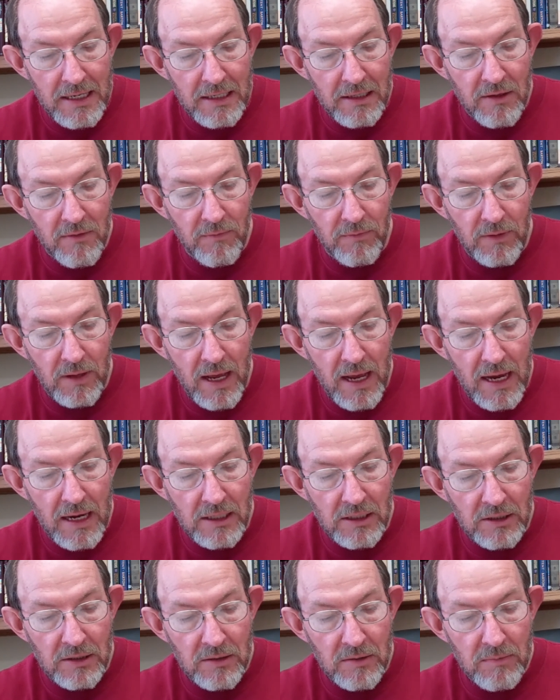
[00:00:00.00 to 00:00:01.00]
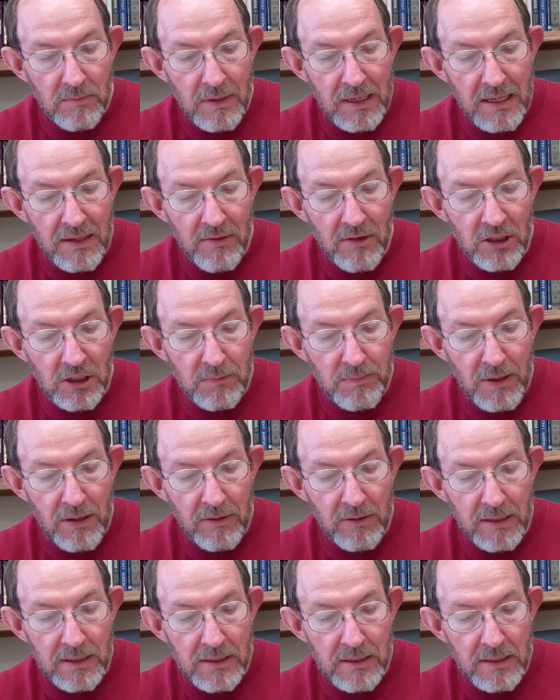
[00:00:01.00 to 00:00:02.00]
in the flesh, but in the
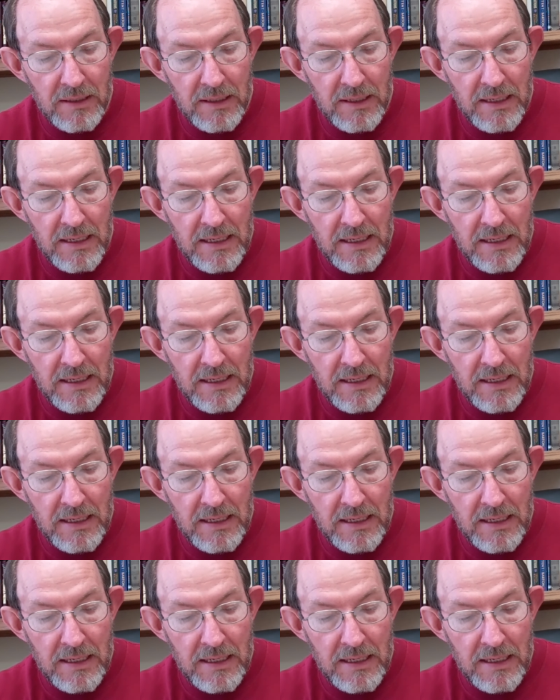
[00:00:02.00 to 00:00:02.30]
Spirit,